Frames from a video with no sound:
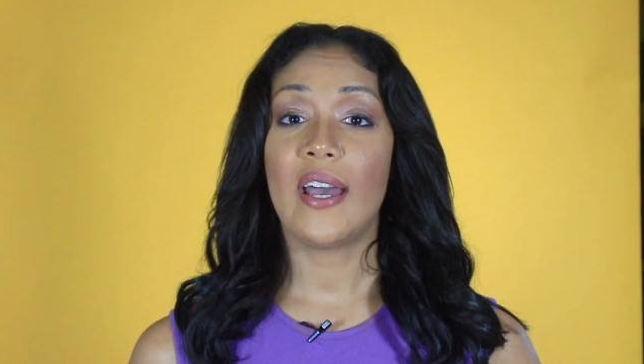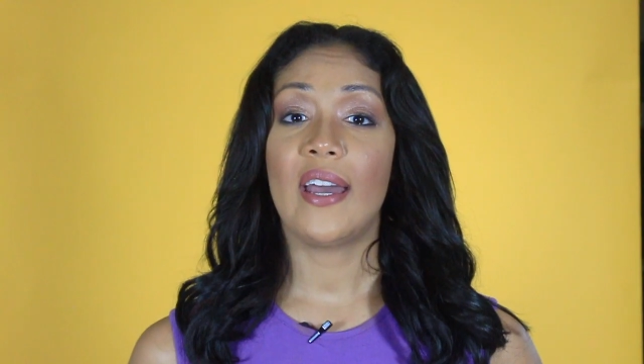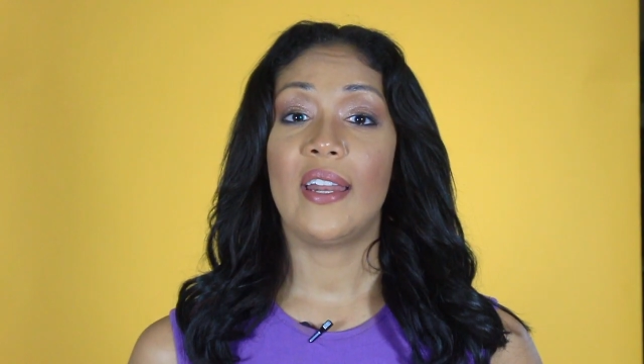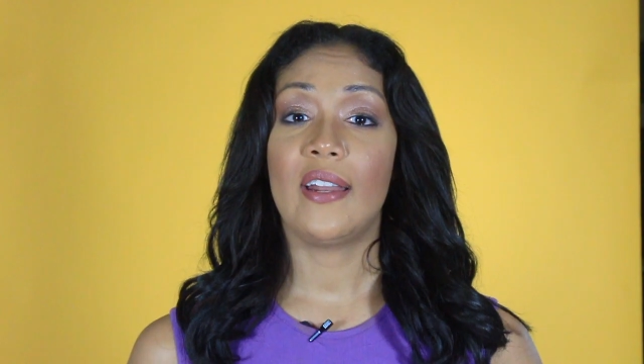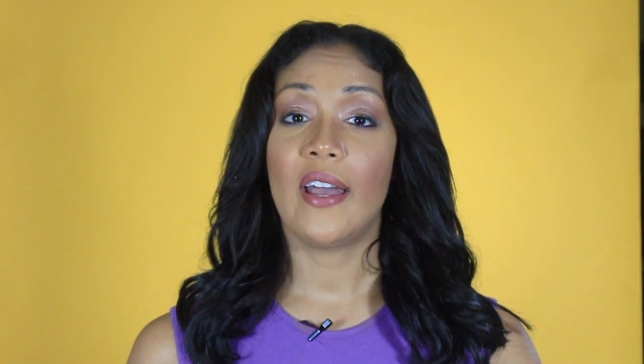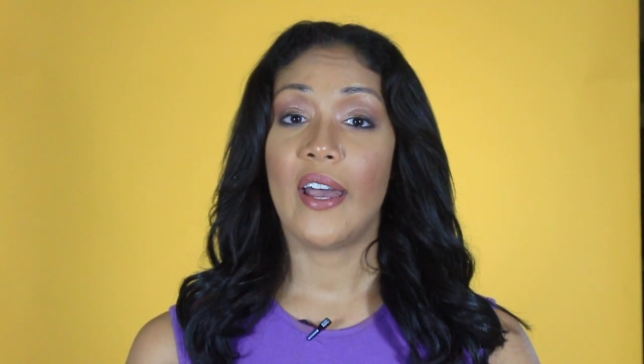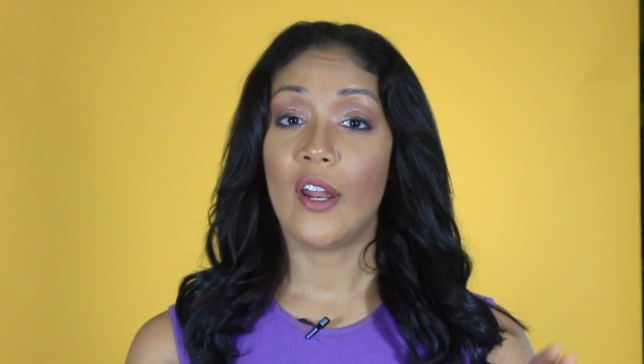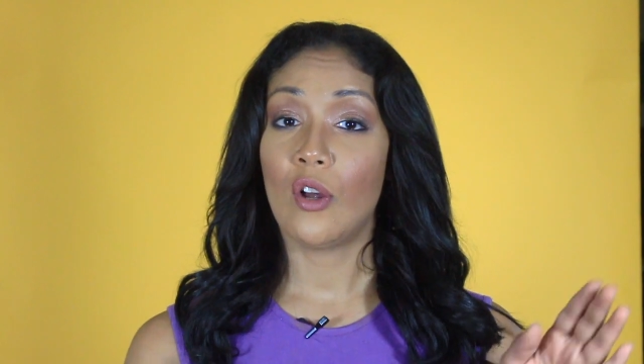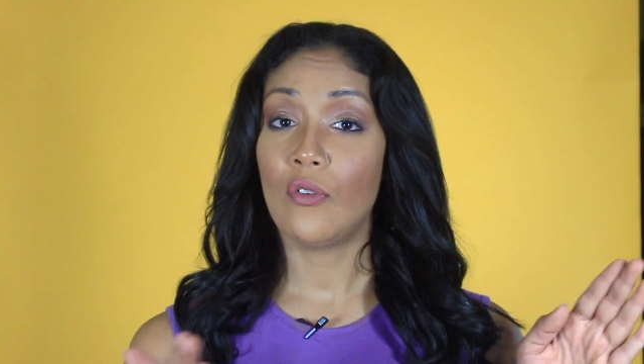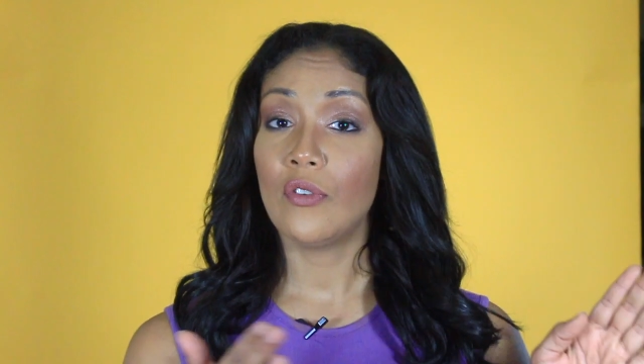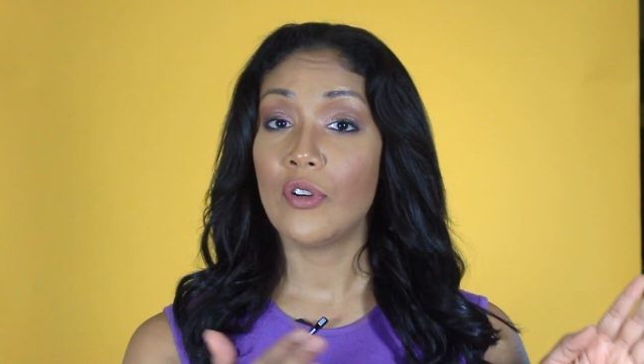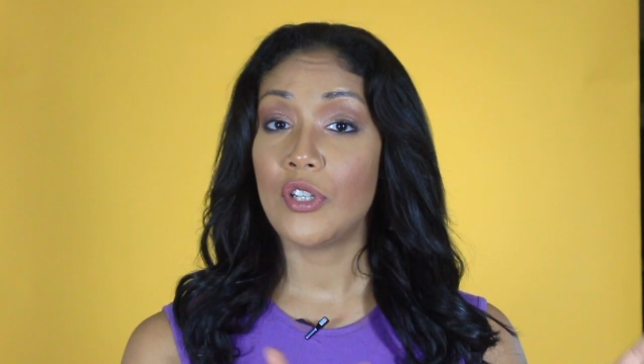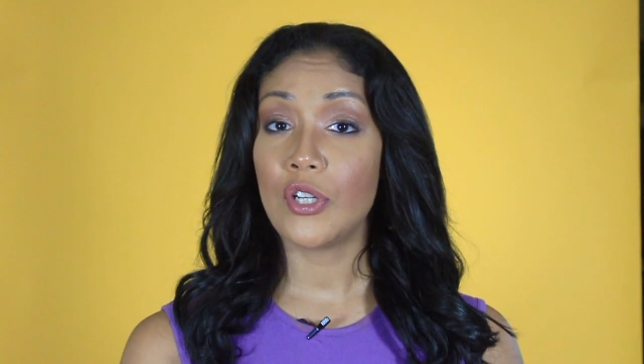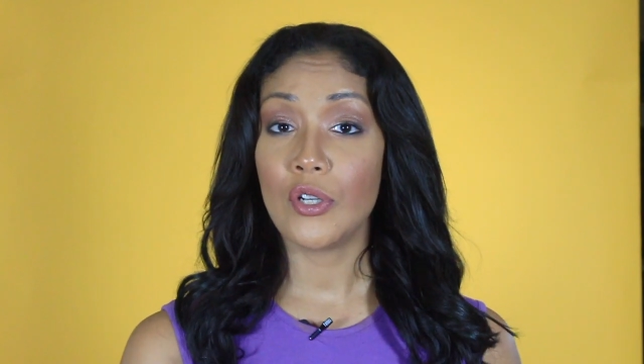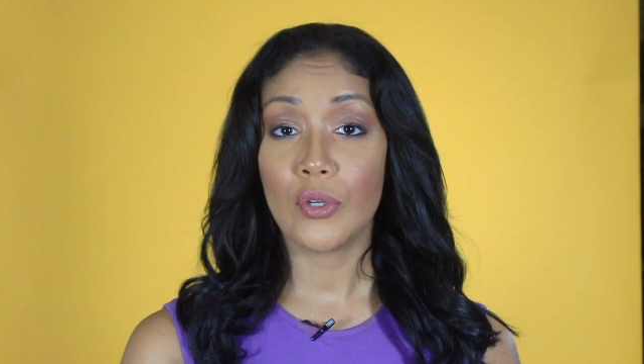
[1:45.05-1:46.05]
ahead and head
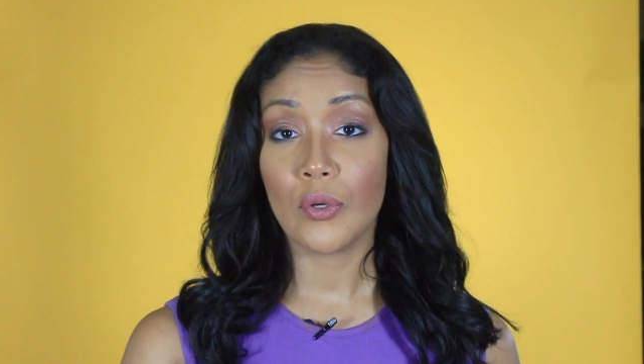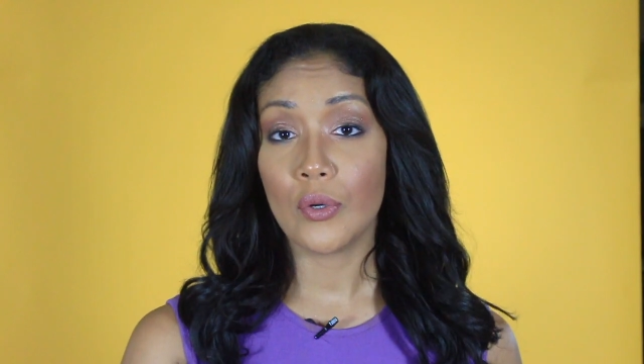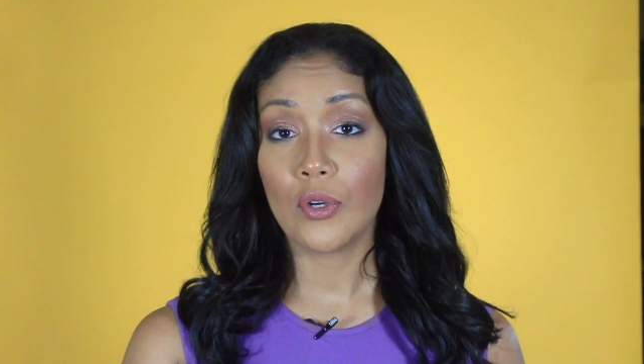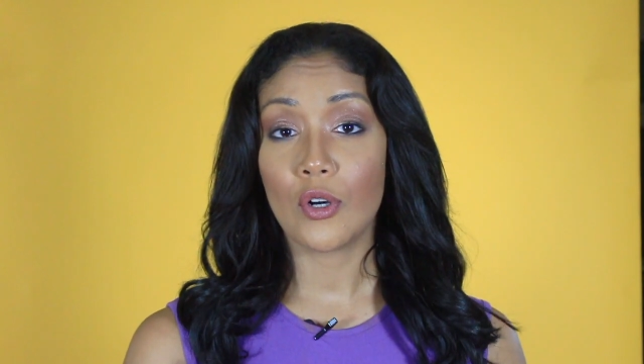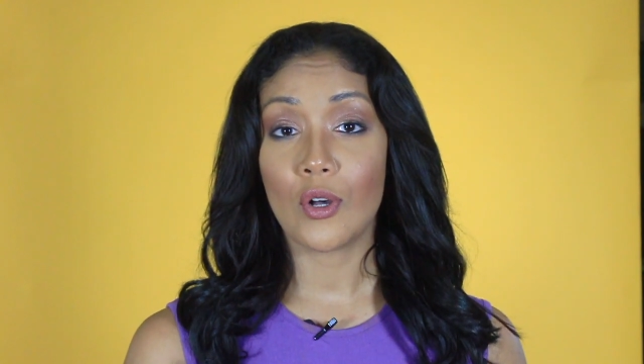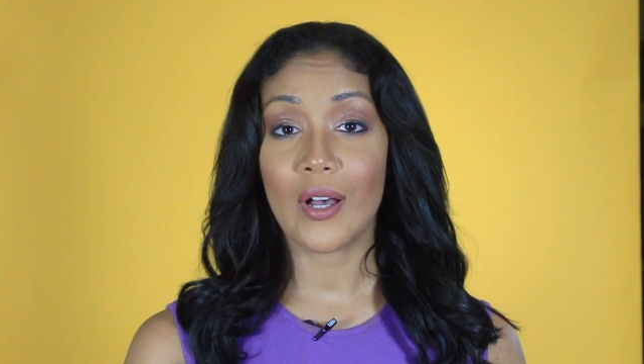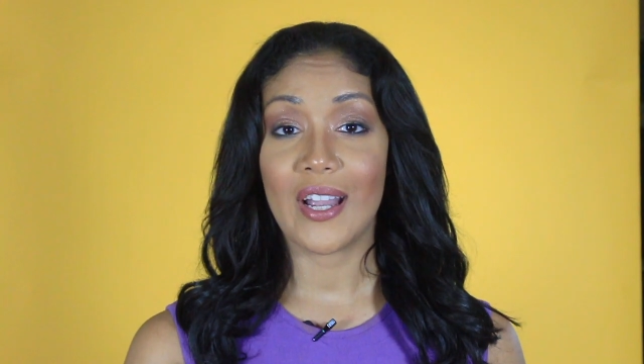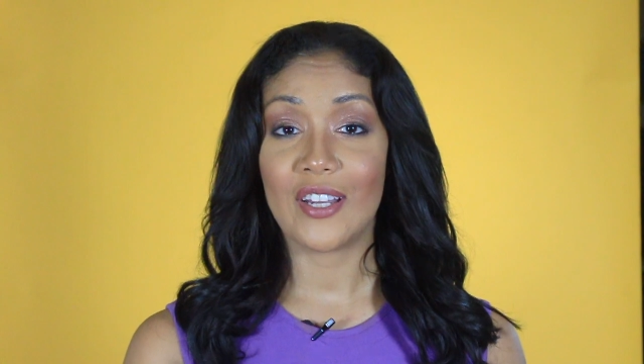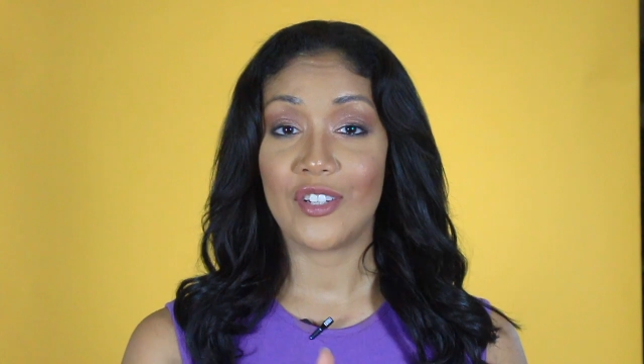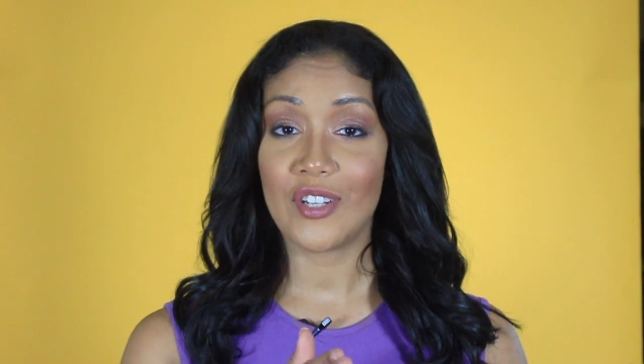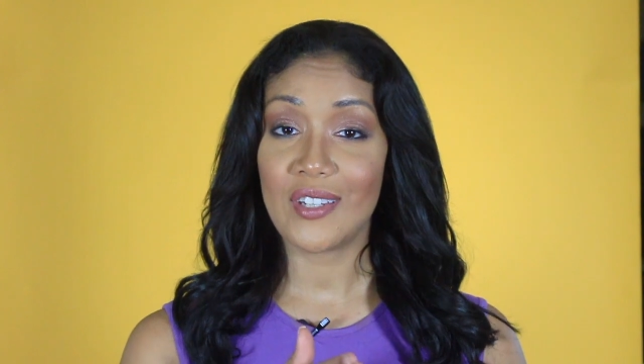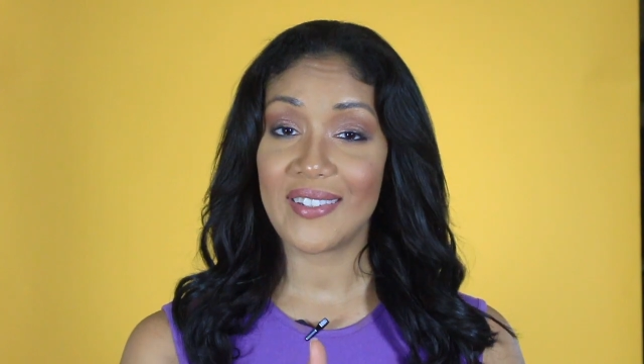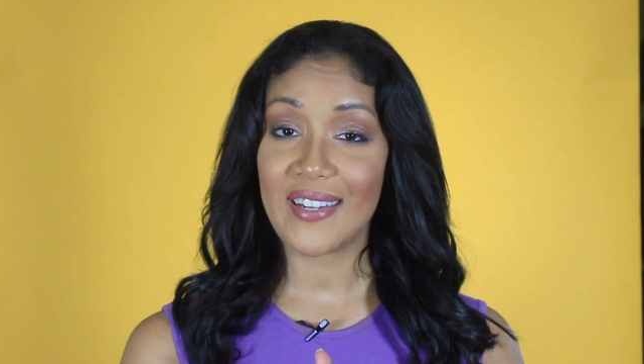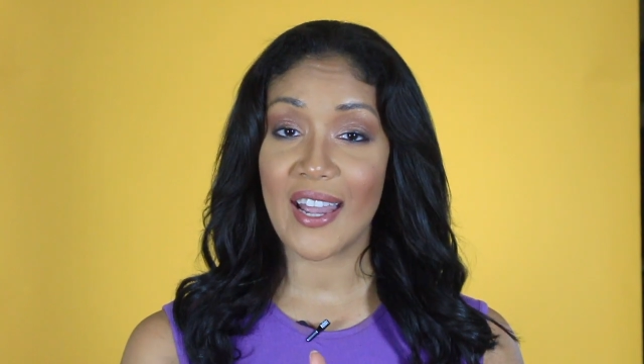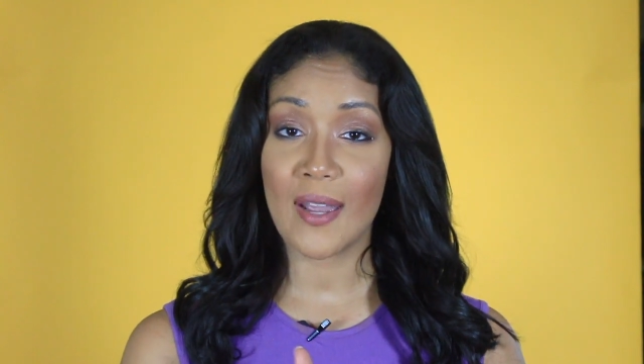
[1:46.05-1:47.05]
over to Google and
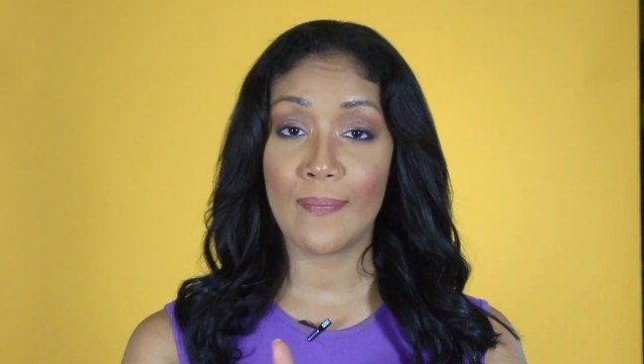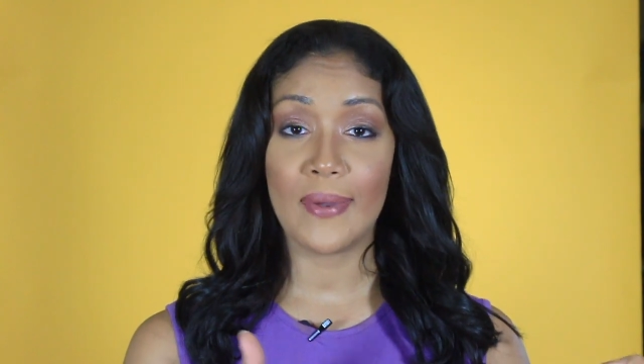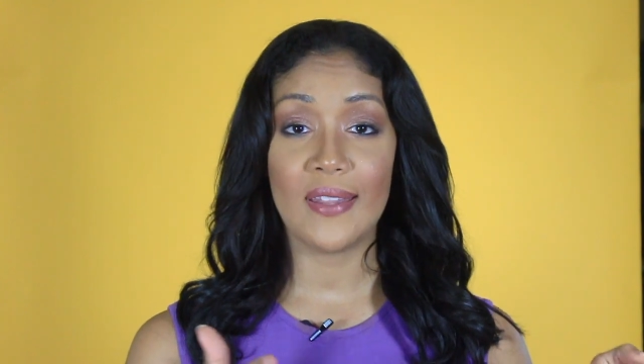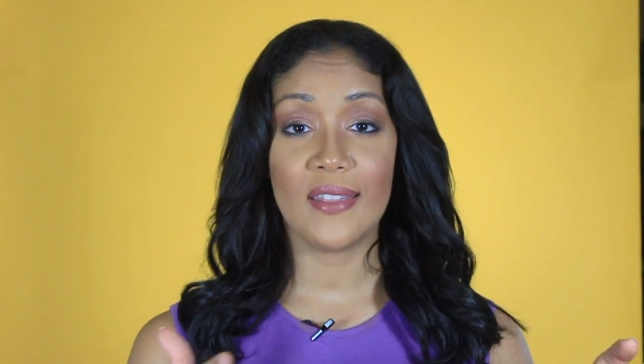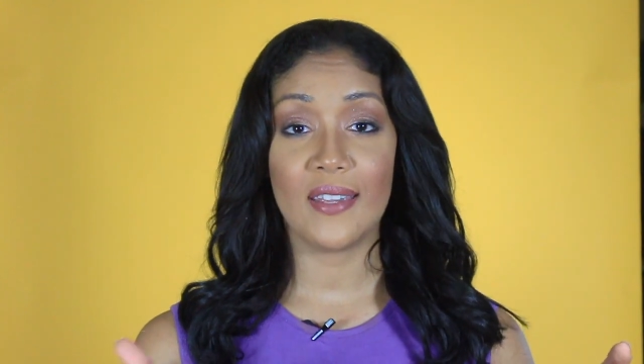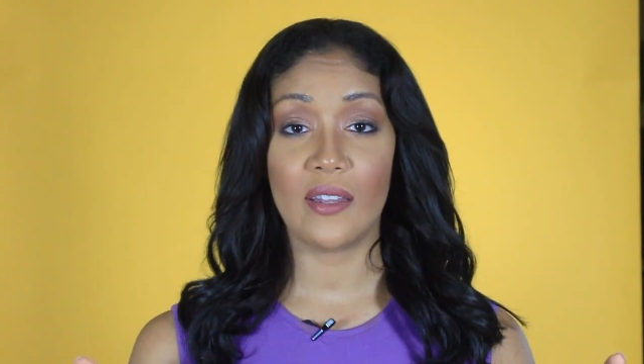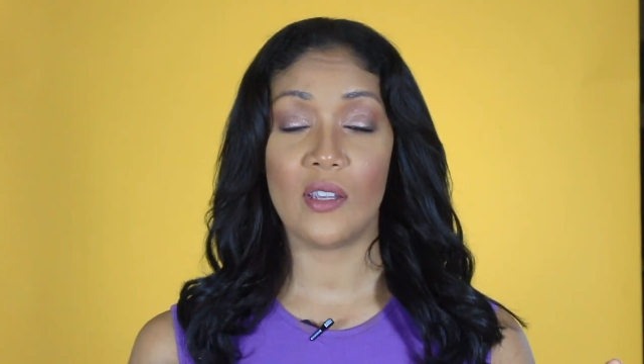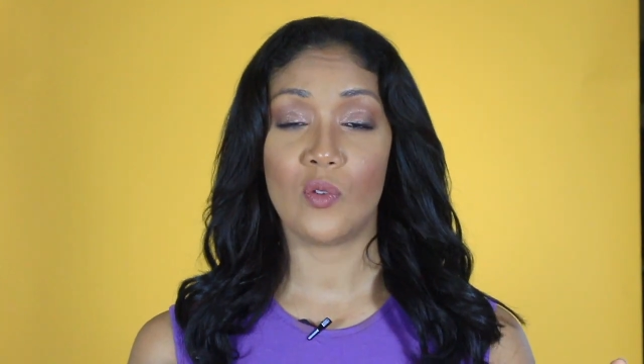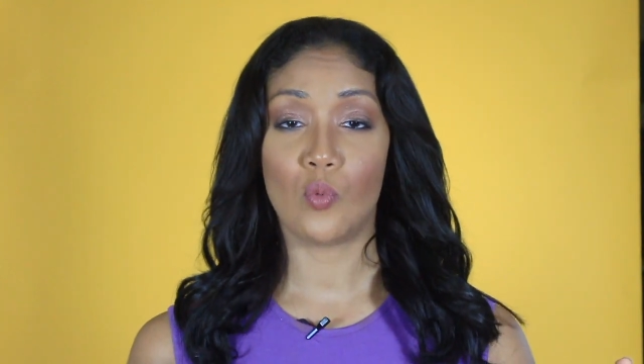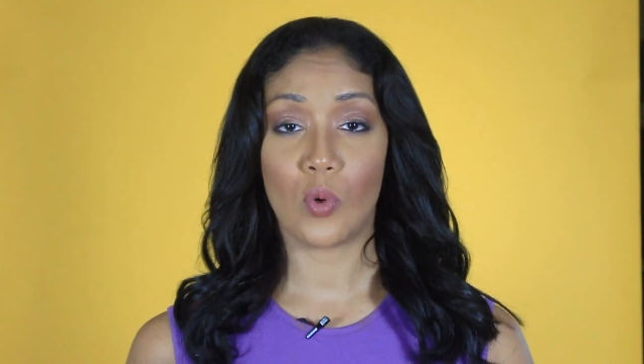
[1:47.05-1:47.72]
just type in these